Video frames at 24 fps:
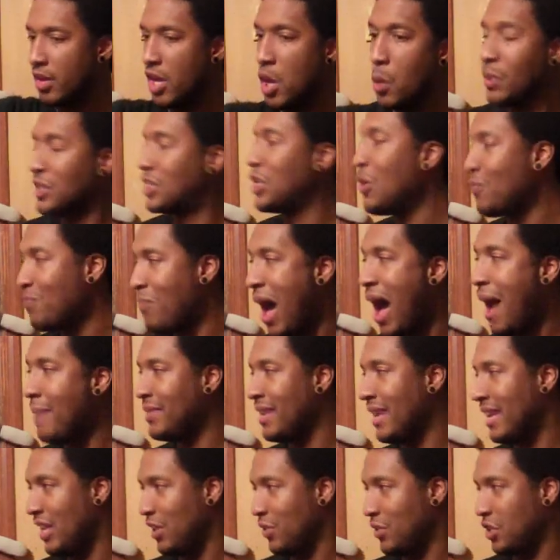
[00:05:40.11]
It was the
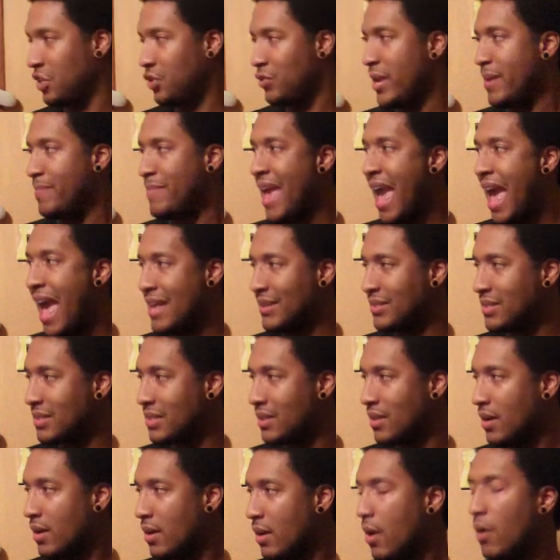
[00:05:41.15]
bomb diggity on the
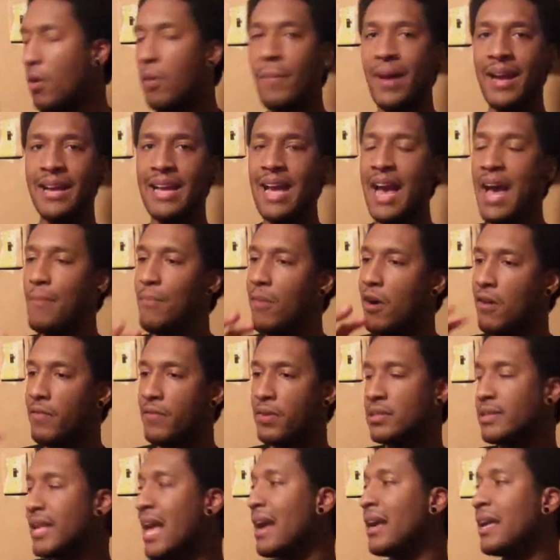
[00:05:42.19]
Dreamcast. Oh my God,
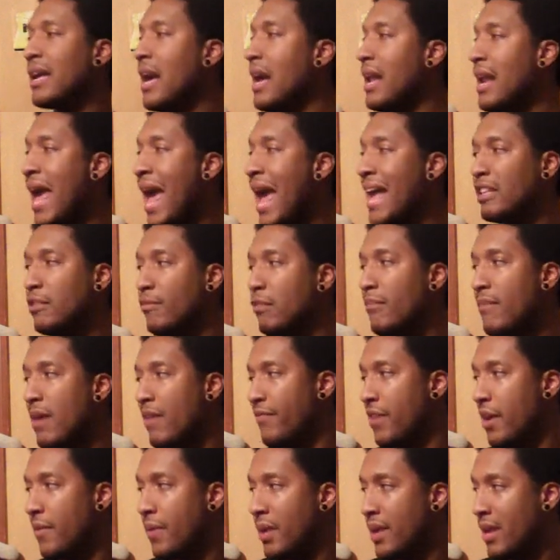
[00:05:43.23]
Marvel vs. Capcom had to be
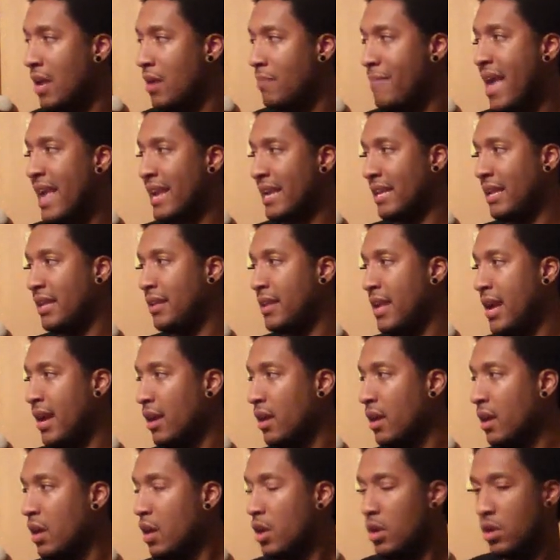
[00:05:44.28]
my favorite game back in the day.